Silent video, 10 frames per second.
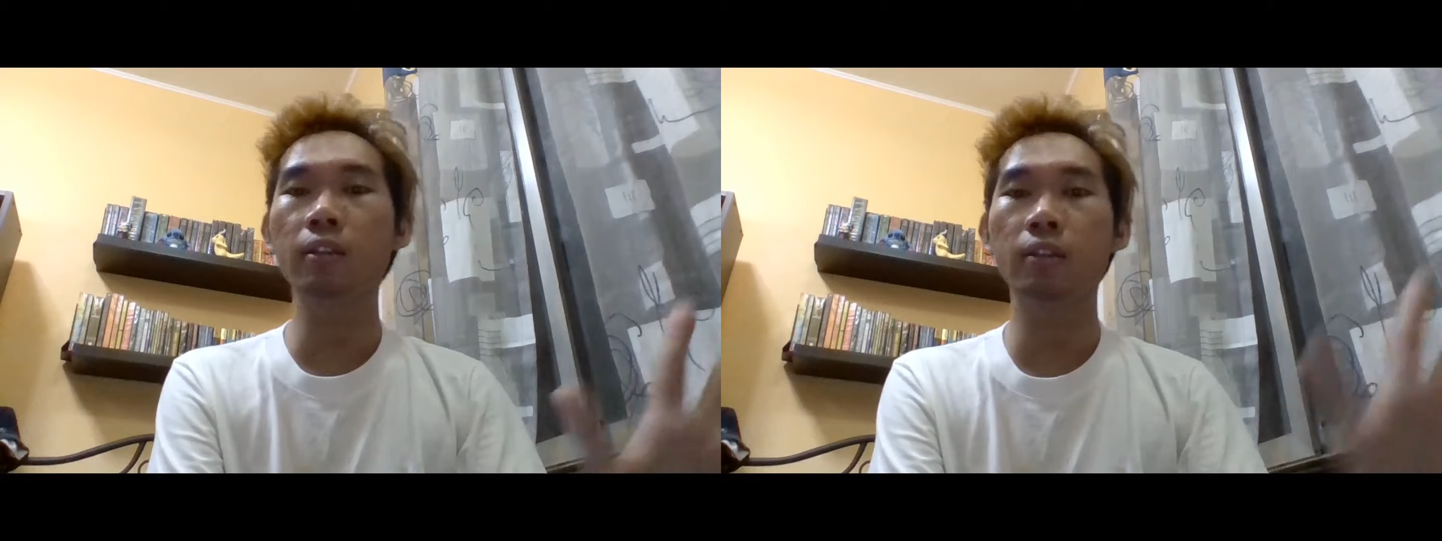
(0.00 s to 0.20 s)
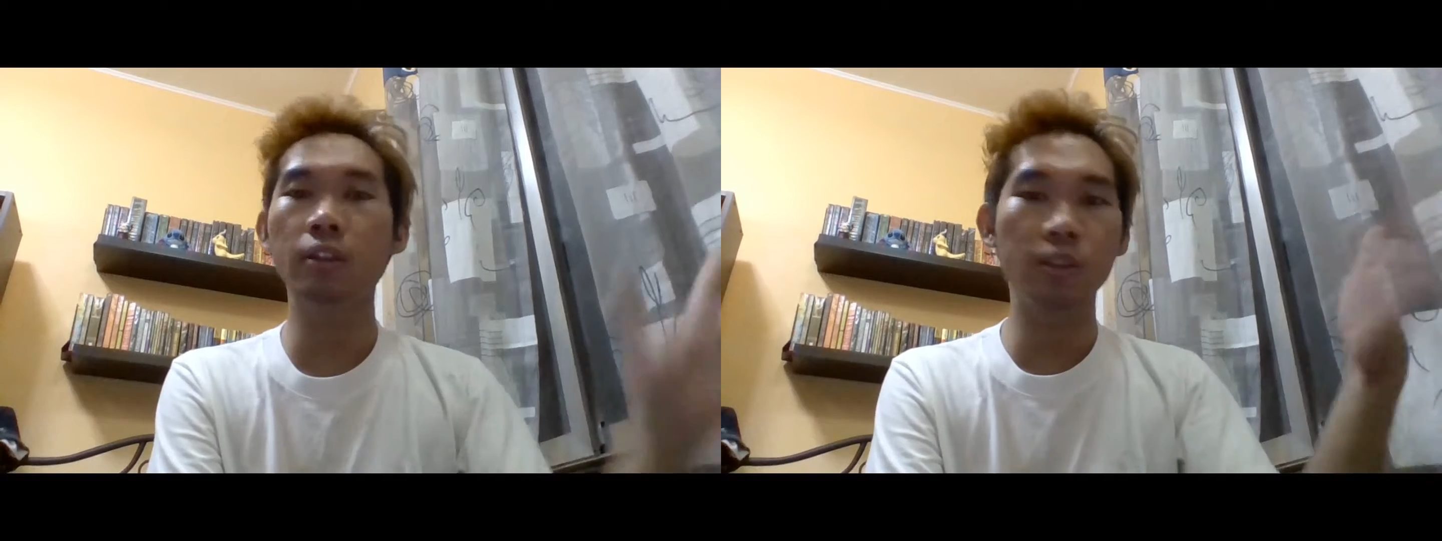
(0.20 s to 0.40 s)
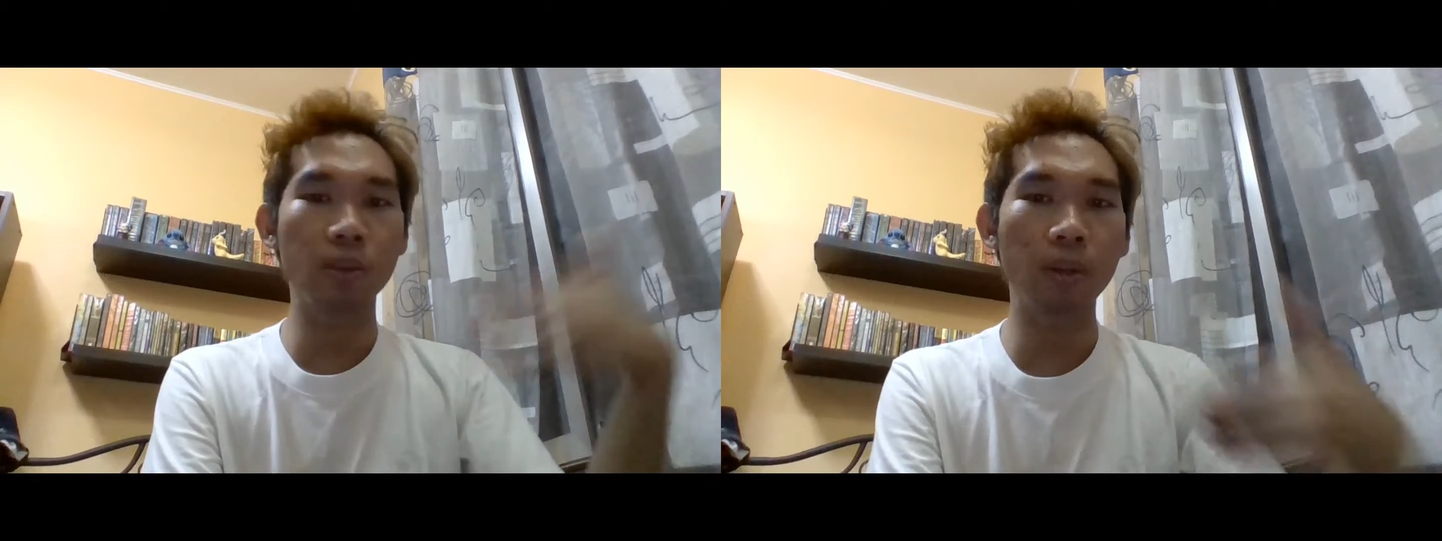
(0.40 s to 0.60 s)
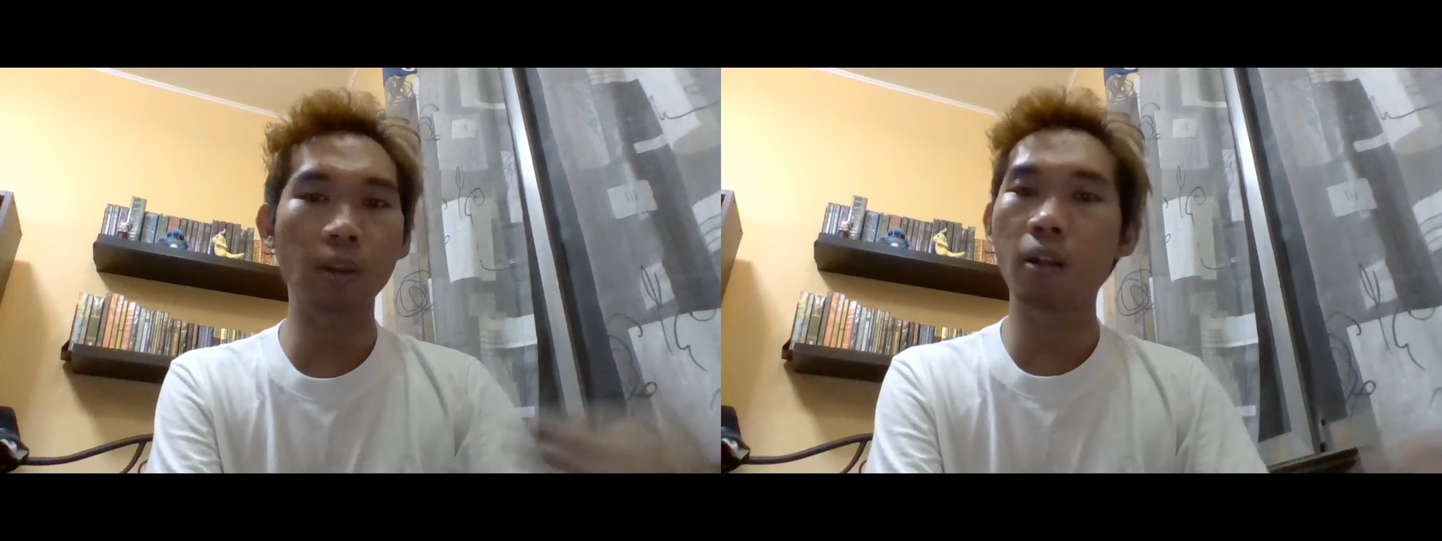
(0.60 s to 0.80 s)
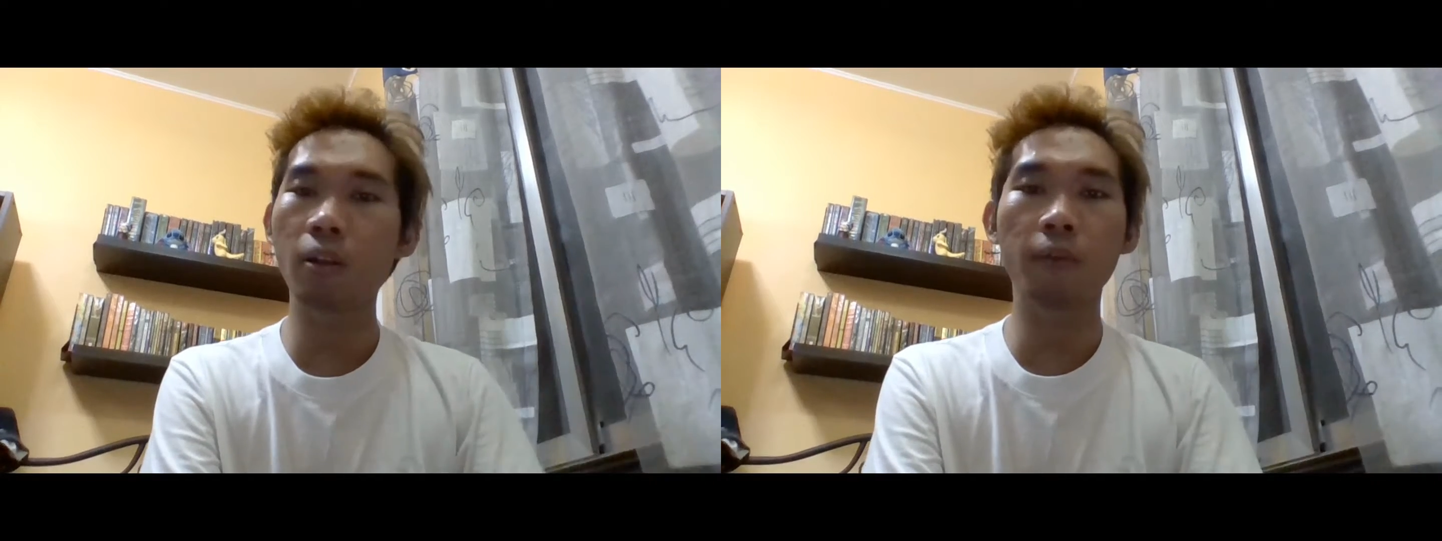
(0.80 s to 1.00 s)
you do it
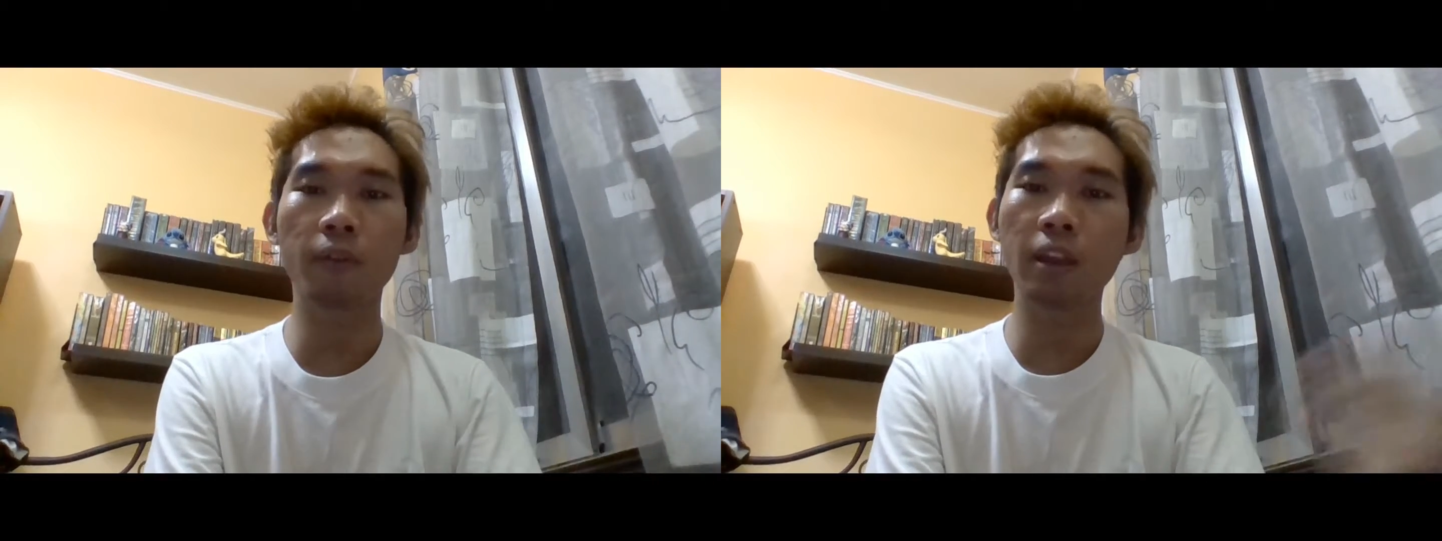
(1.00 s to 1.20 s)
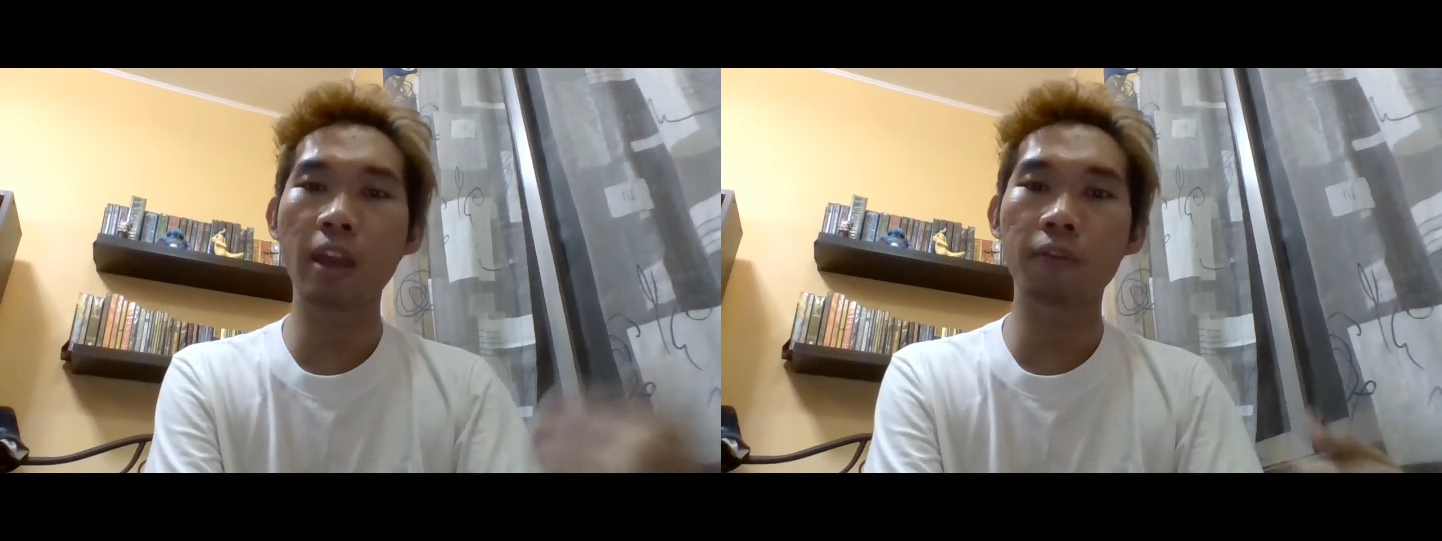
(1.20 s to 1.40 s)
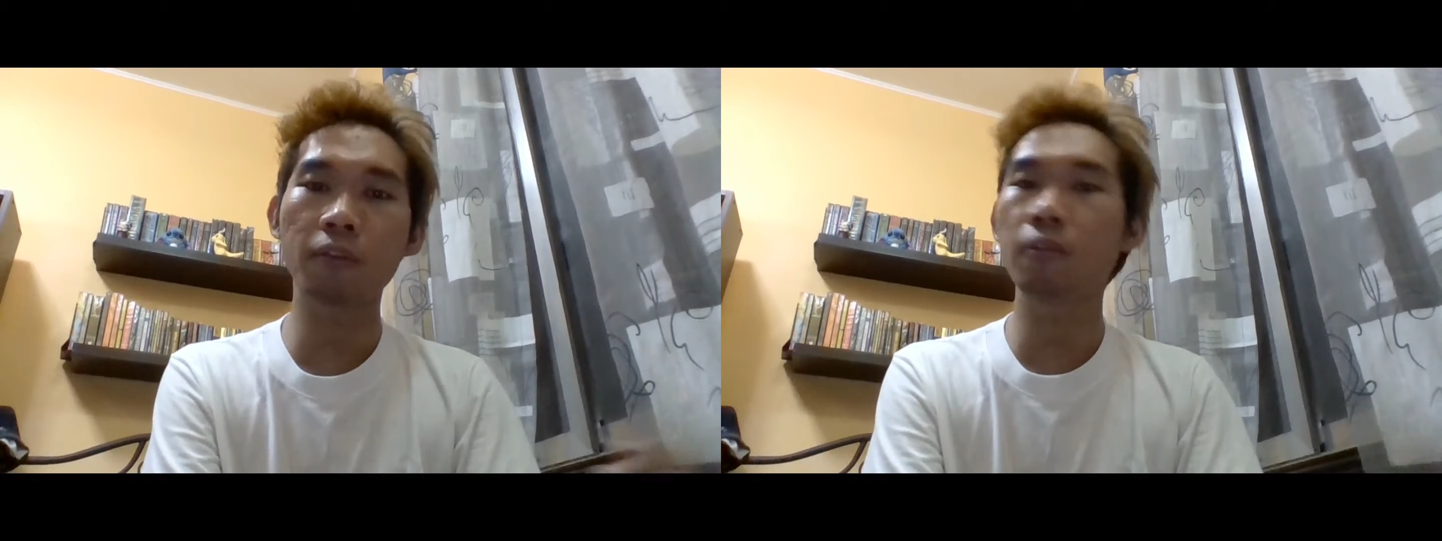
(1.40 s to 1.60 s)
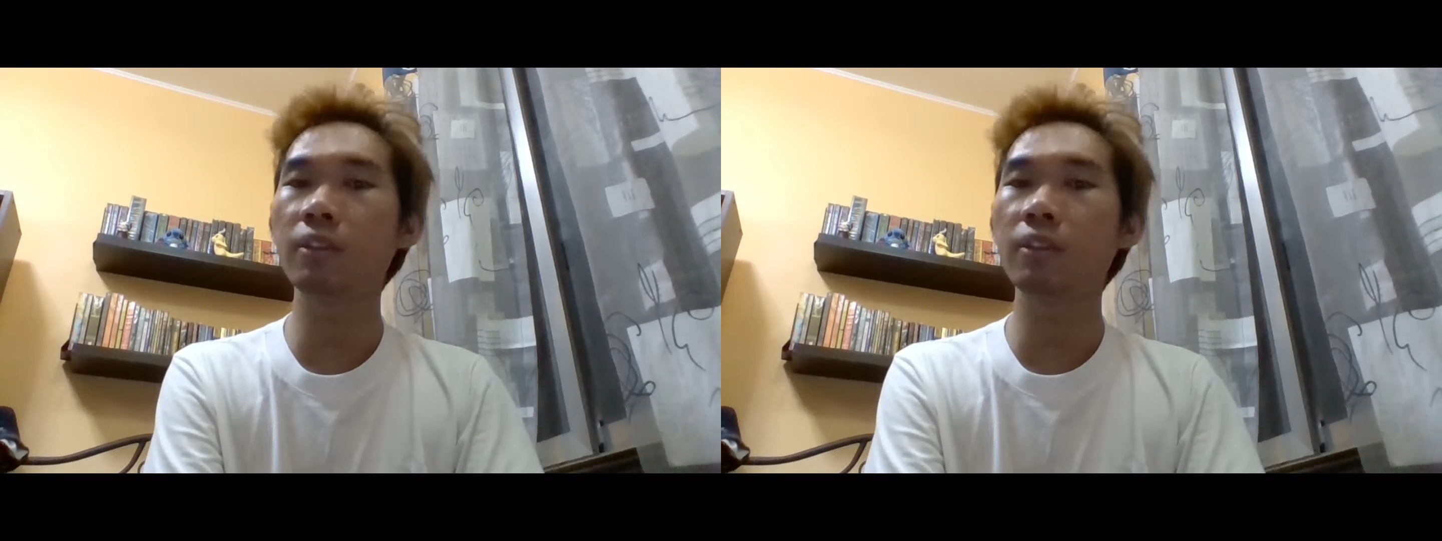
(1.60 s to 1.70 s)
all over again for 3